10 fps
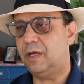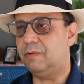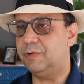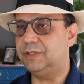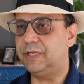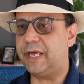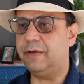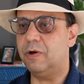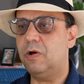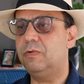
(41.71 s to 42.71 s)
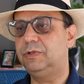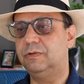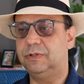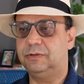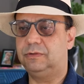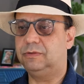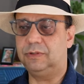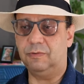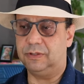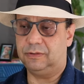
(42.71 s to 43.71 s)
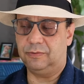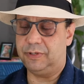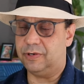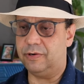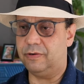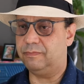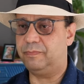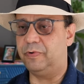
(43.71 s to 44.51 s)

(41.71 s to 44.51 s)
and when she came home, she was doing her